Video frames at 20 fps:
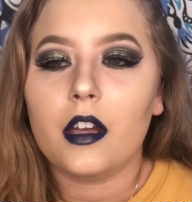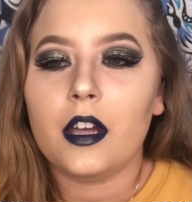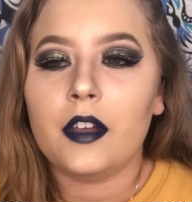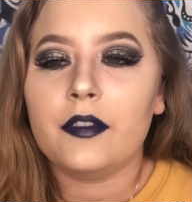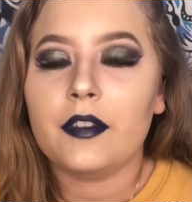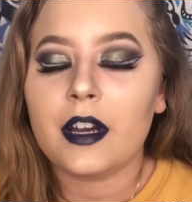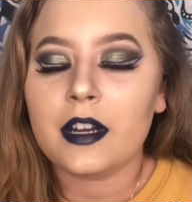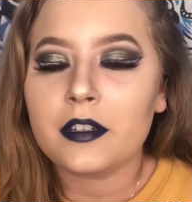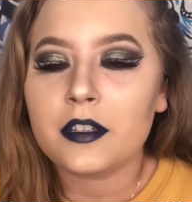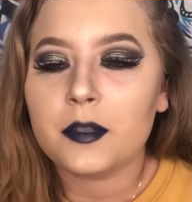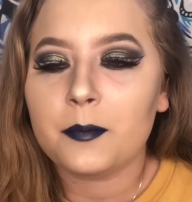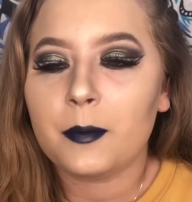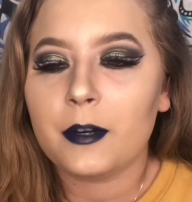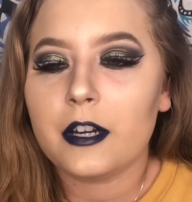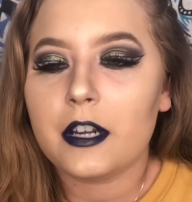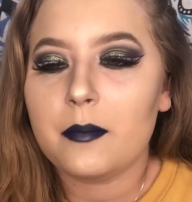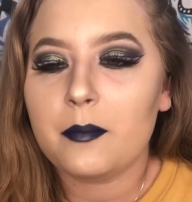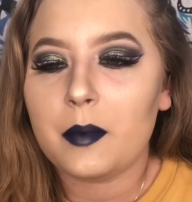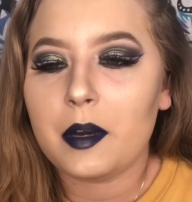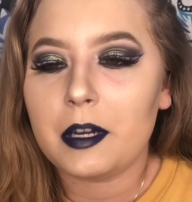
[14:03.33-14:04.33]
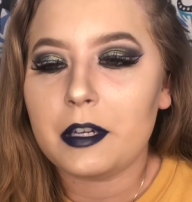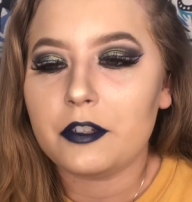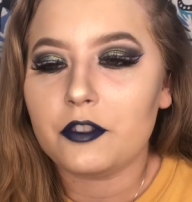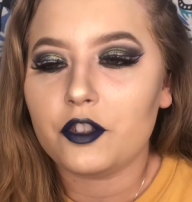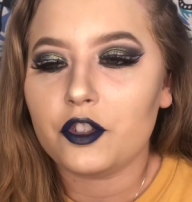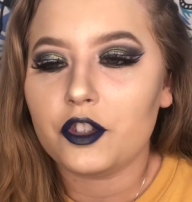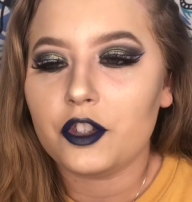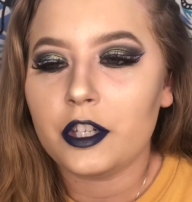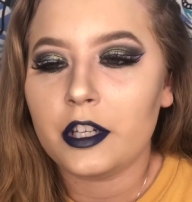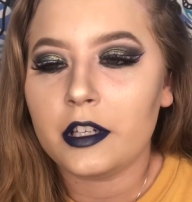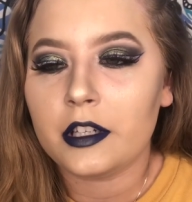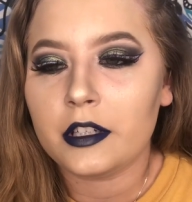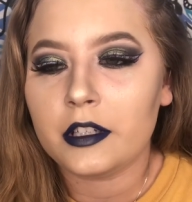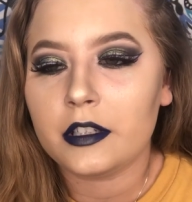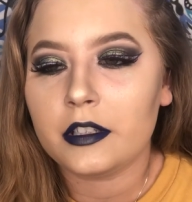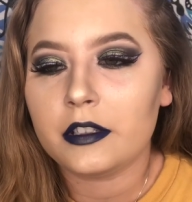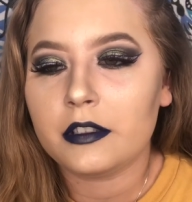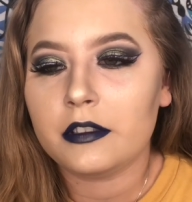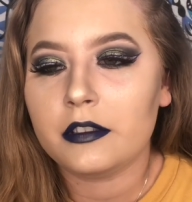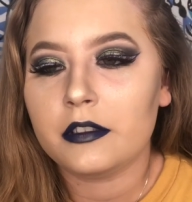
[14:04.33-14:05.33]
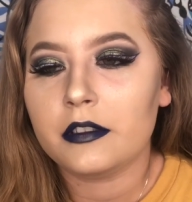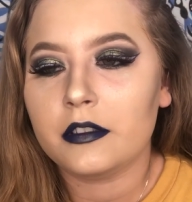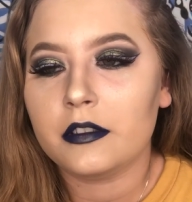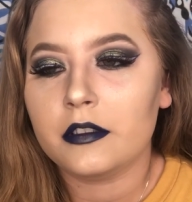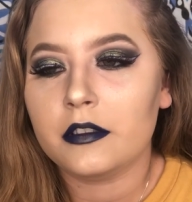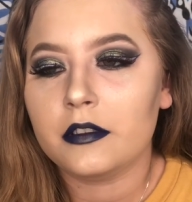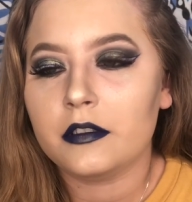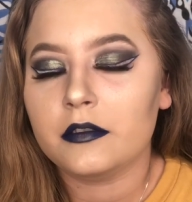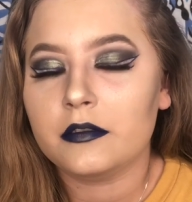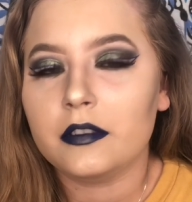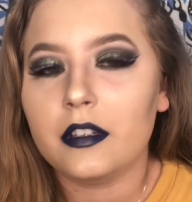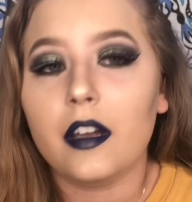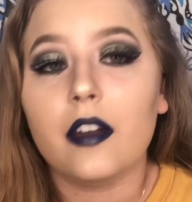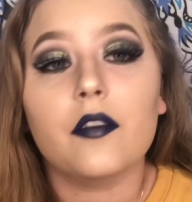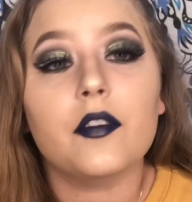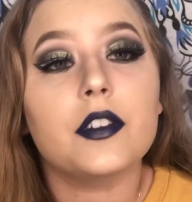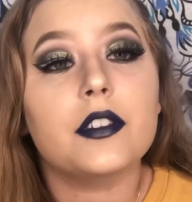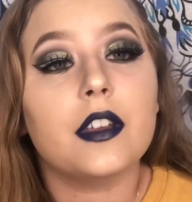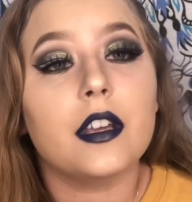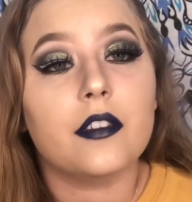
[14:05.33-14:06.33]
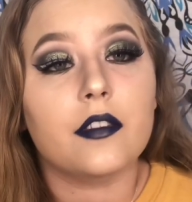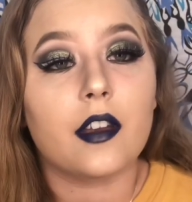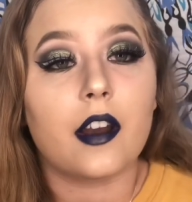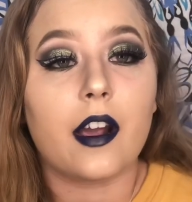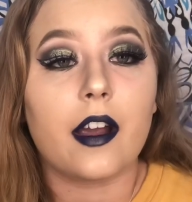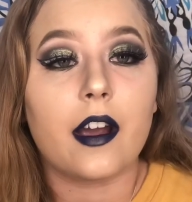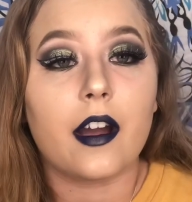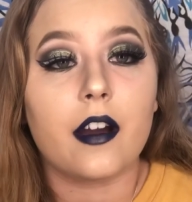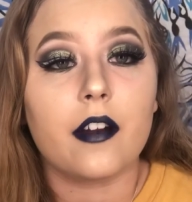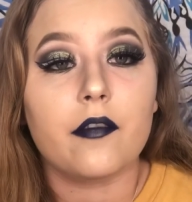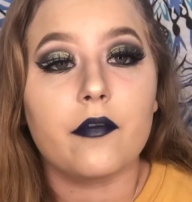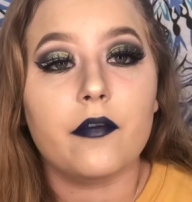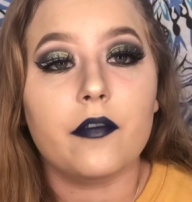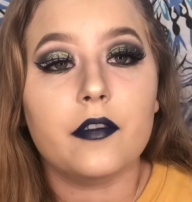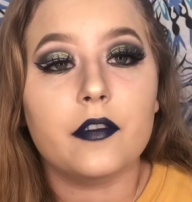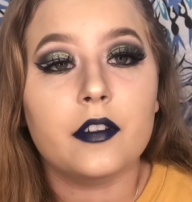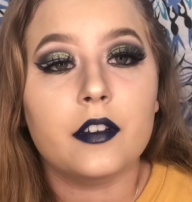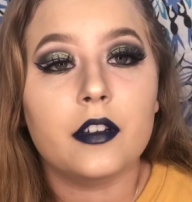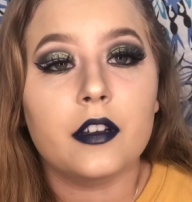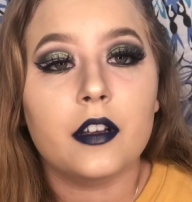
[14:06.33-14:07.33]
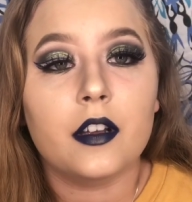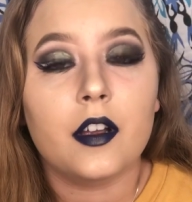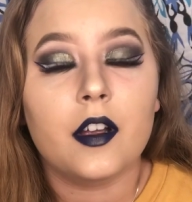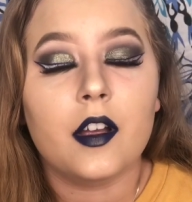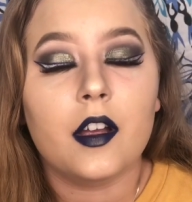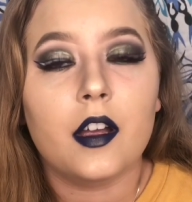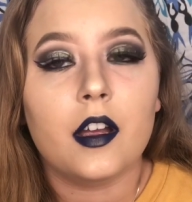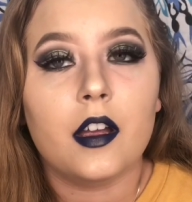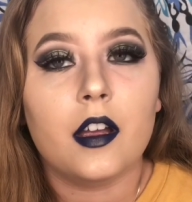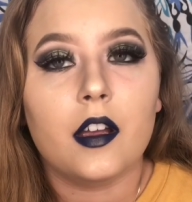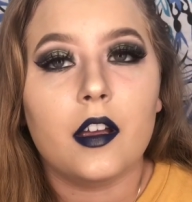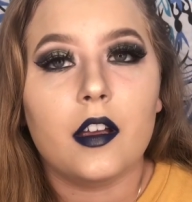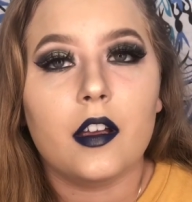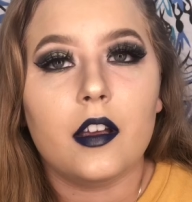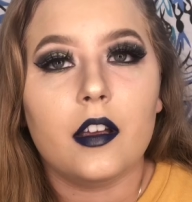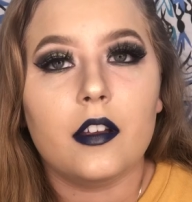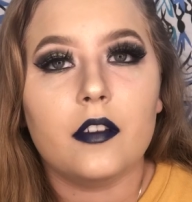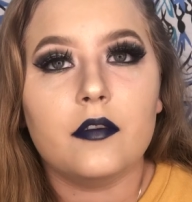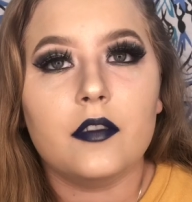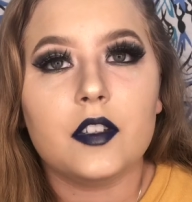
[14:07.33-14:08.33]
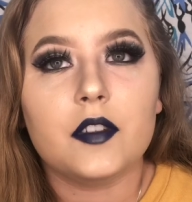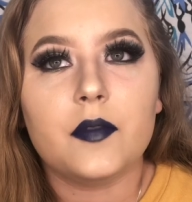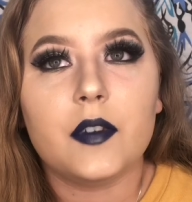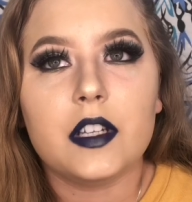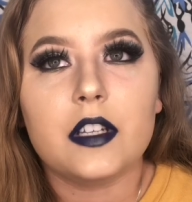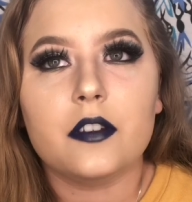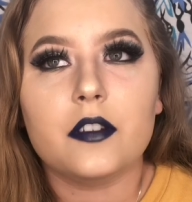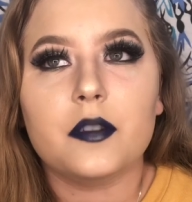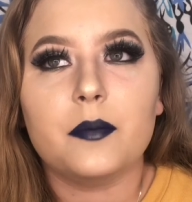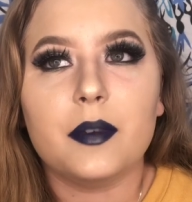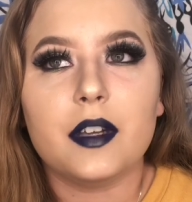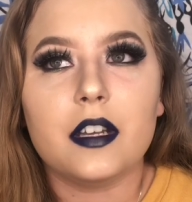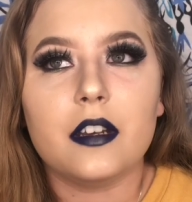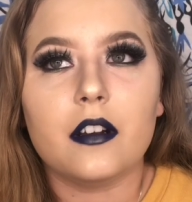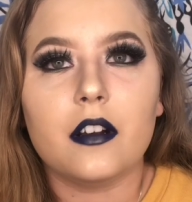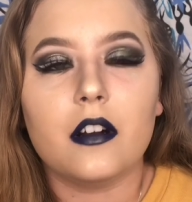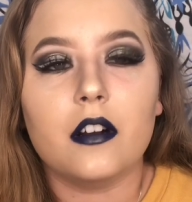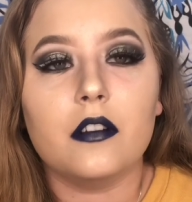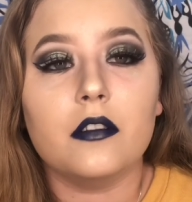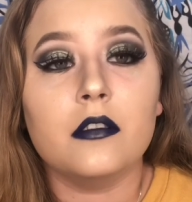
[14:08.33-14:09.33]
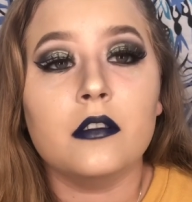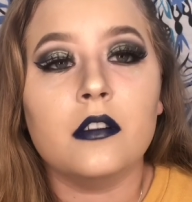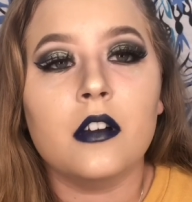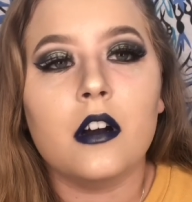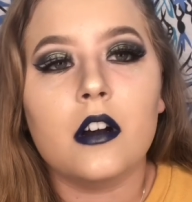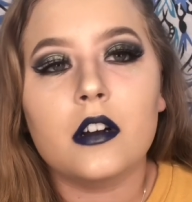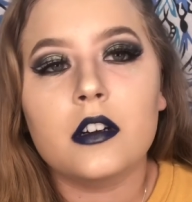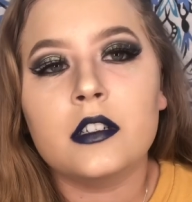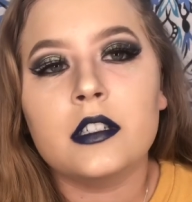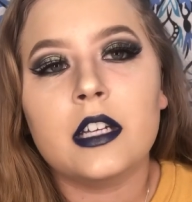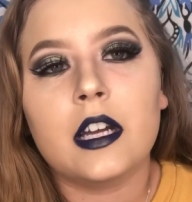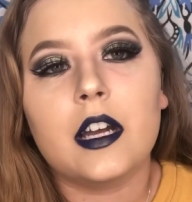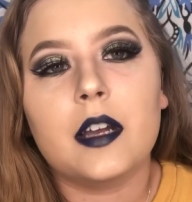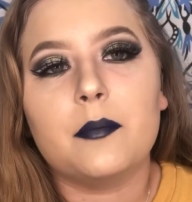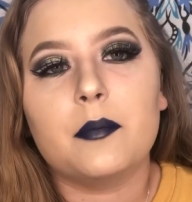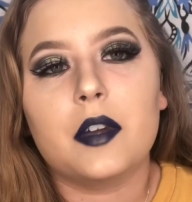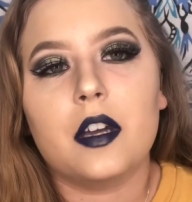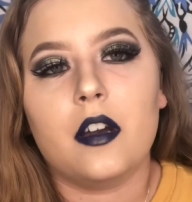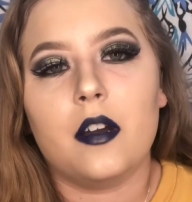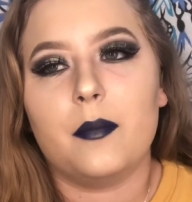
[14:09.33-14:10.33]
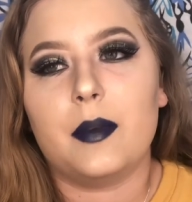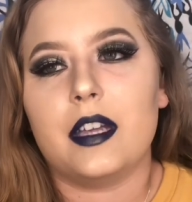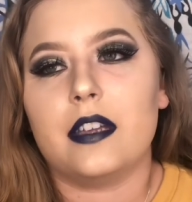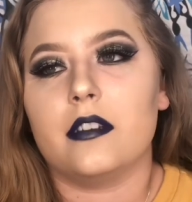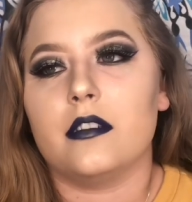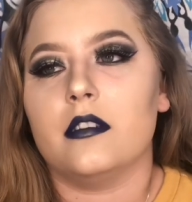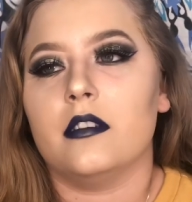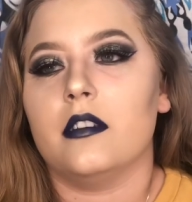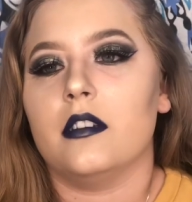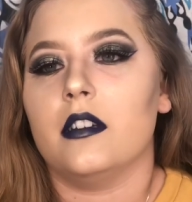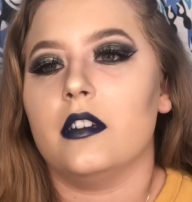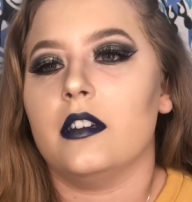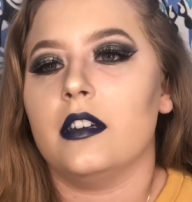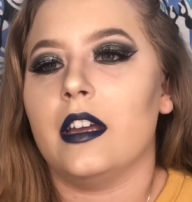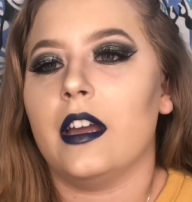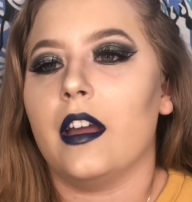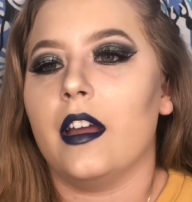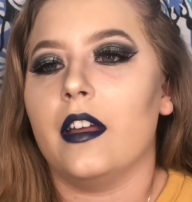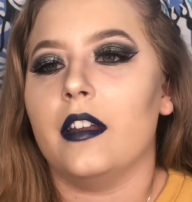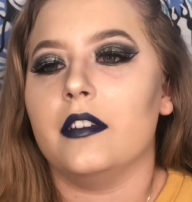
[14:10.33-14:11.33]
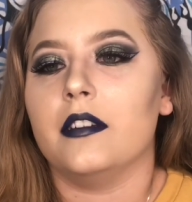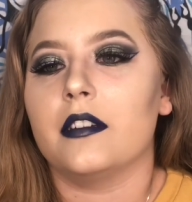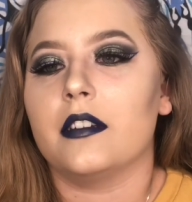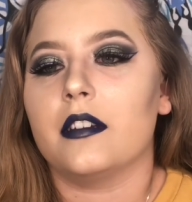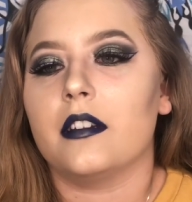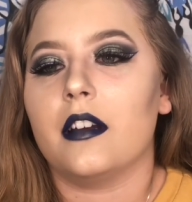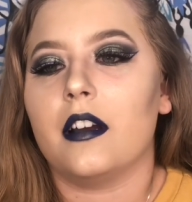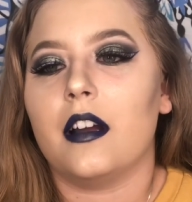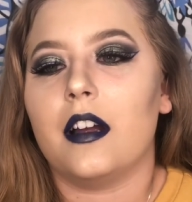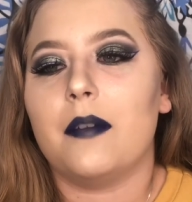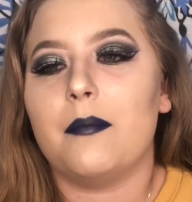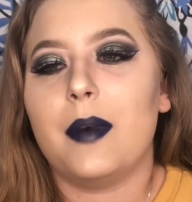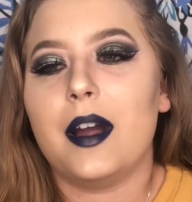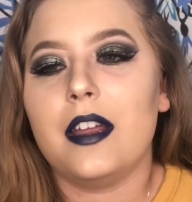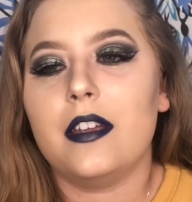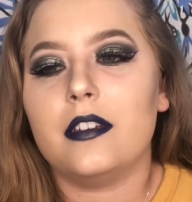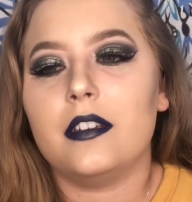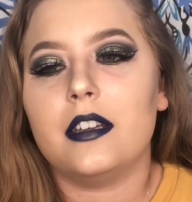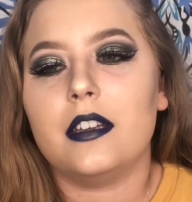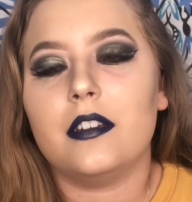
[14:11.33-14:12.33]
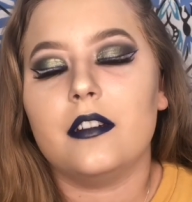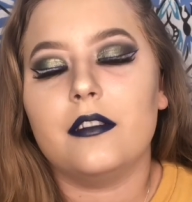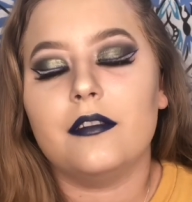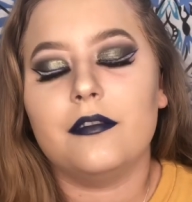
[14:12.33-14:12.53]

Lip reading: And that's pretty much everything that I have. This video's been a long time coming, and I might